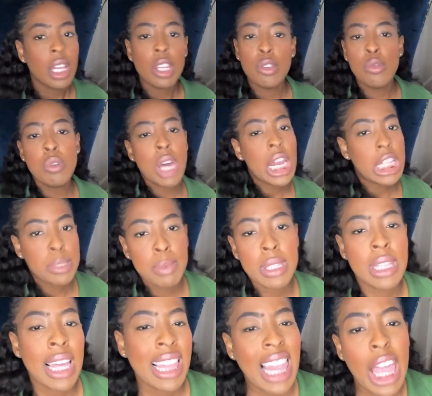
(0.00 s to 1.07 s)
You gotta
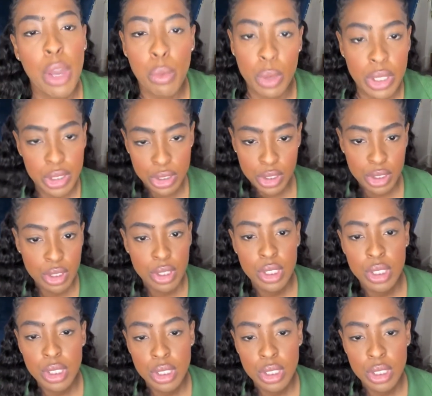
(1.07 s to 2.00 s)
speak their language.